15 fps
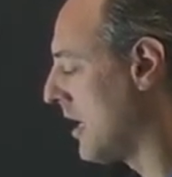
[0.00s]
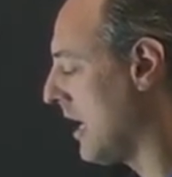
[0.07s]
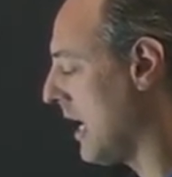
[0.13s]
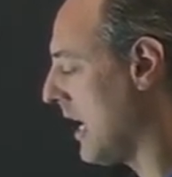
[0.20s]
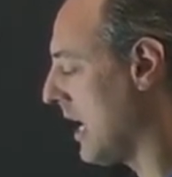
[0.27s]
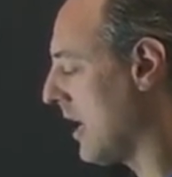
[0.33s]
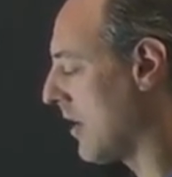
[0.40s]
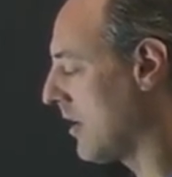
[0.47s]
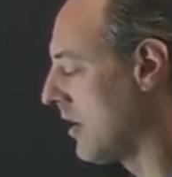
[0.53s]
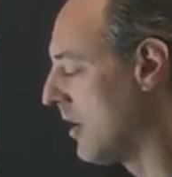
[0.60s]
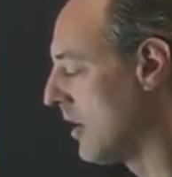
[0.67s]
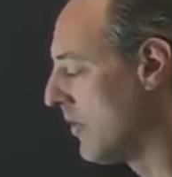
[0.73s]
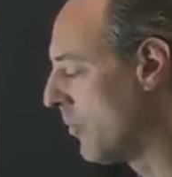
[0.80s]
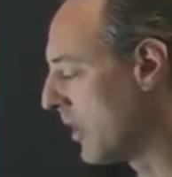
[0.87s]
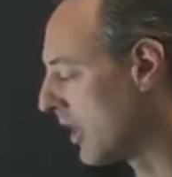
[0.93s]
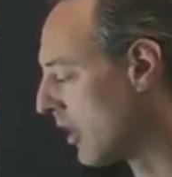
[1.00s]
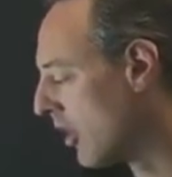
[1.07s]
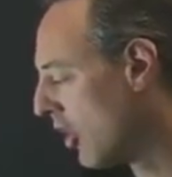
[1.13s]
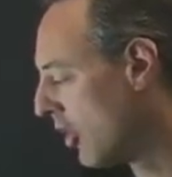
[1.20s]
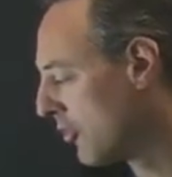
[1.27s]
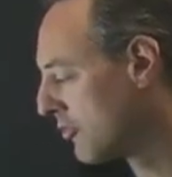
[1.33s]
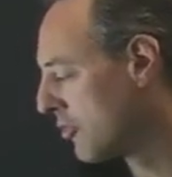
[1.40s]
and we can
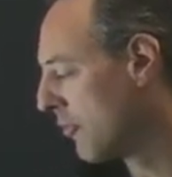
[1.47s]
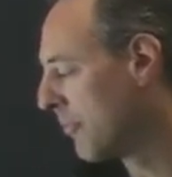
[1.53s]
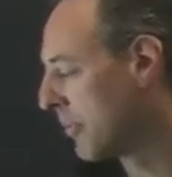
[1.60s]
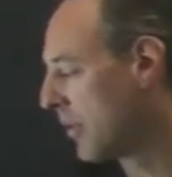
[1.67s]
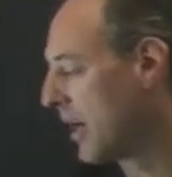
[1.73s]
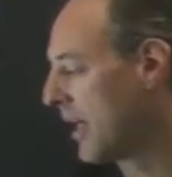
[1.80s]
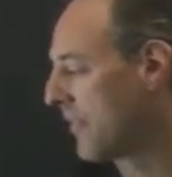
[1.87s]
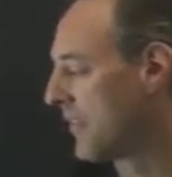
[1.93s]
also plot